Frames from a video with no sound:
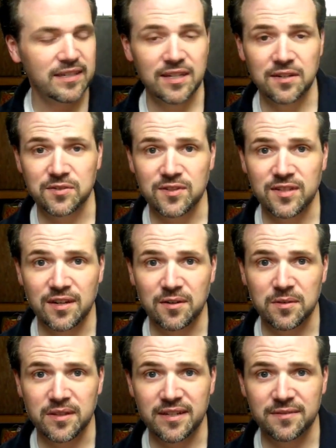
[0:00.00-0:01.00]
You don't see a
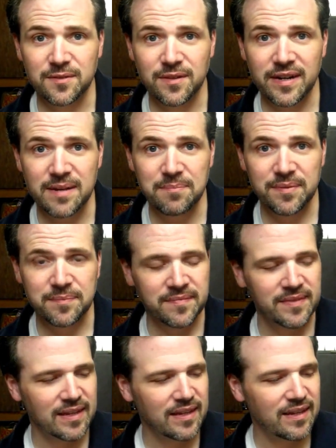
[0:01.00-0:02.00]
whole lot of grape.
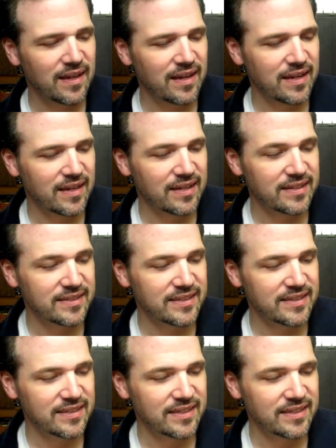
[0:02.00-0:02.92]
And